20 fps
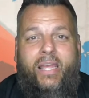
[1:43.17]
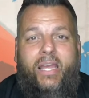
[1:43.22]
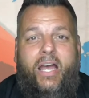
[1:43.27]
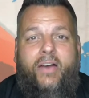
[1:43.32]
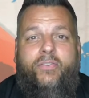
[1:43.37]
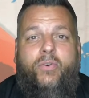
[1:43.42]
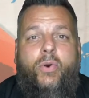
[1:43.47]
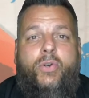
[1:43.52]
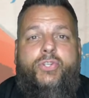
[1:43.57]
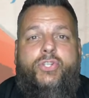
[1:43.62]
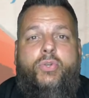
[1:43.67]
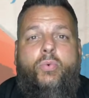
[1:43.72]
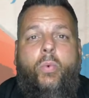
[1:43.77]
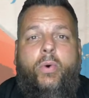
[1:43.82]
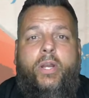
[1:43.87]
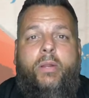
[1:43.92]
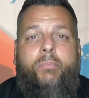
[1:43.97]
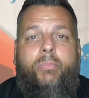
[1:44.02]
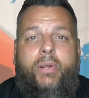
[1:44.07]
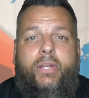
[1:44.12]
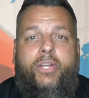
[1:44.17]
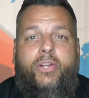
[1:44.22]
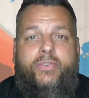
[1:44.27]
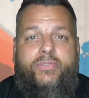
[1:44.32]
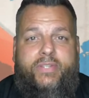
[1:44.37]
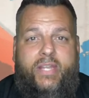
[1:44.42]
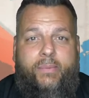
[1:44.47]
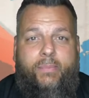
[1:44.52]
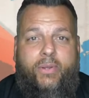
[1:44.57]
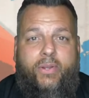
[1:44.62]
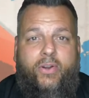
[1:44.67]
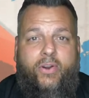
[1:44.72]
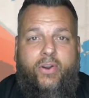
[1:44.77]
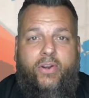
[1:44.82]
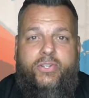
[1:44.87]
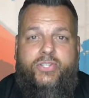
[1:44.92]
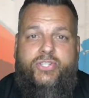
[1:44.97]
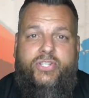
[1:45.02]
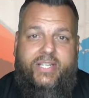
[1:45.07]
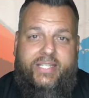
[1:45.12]
Of course, you want to bring your debit
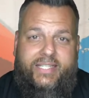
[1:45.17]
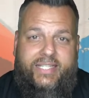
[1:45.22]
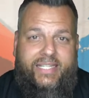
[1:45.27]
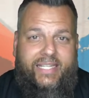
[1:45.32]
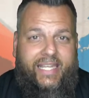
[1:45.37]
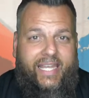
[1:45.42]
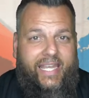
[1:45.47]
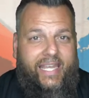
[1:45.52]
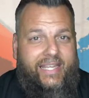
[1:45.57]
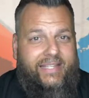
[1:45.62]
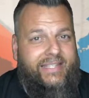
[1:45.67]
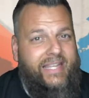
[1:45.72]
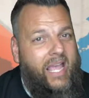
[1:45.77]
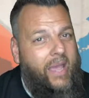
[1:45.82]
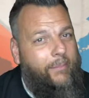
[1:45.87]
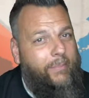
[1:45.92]
card just in case,